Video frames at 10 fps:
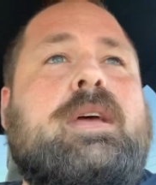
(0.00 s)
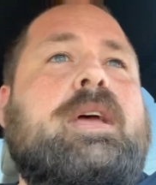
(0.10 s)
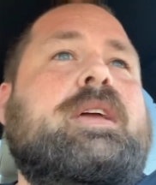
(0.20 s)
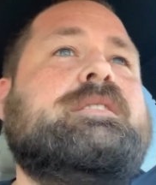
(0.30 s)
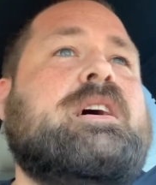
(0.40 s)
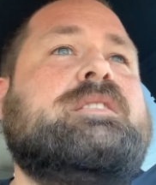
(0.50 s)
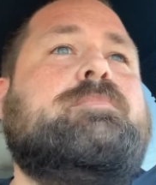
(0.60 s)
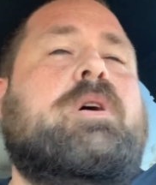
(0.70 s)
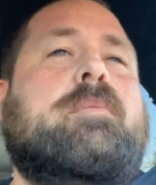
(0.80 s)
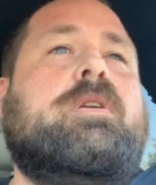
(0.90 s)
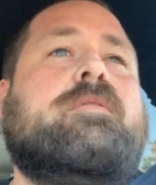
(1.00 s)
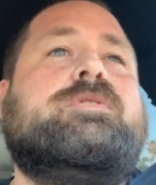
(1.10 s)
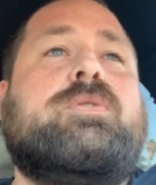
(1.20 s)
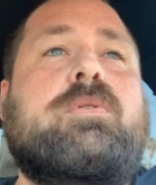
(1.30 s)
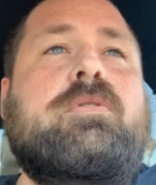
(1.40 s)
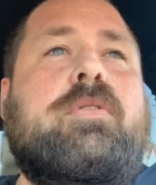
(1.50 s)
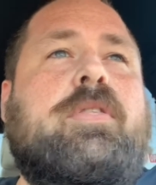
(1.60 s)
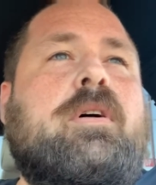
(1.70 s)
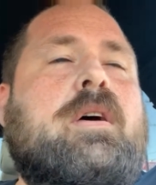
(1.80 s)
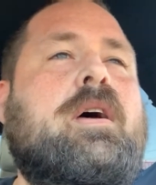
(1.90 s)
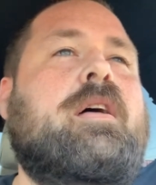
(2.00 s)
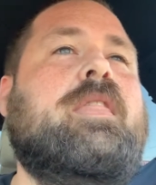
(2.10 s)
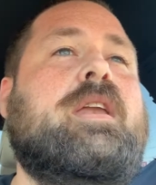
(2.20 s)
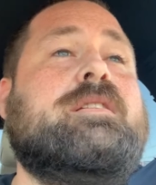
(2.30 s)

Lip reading: He's got Department of Truth, that